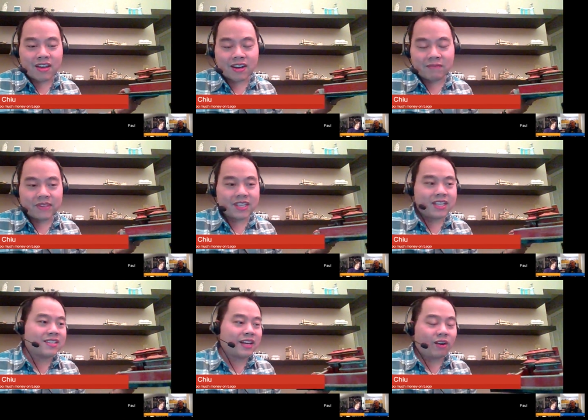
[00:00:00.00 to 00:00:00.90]
And he
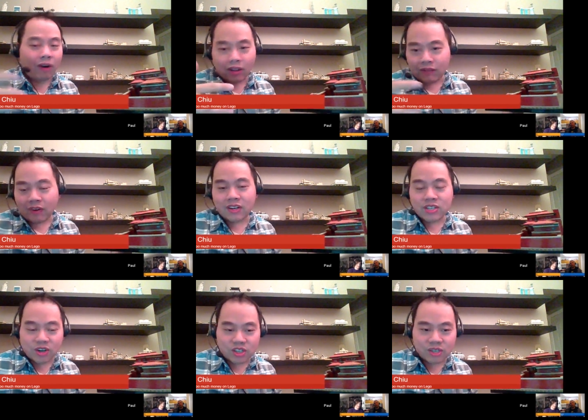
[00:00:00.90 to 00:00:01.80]
signed all of our
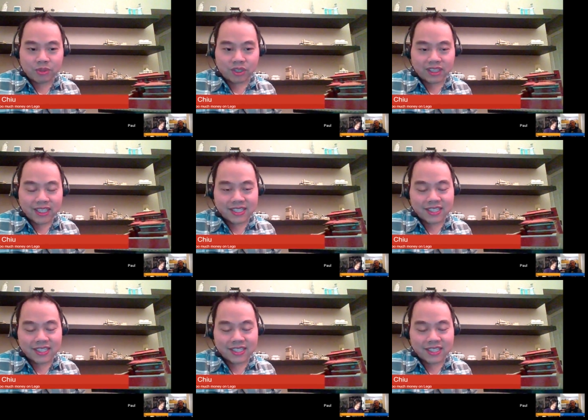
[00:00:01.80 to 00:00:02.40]
instruction booklets.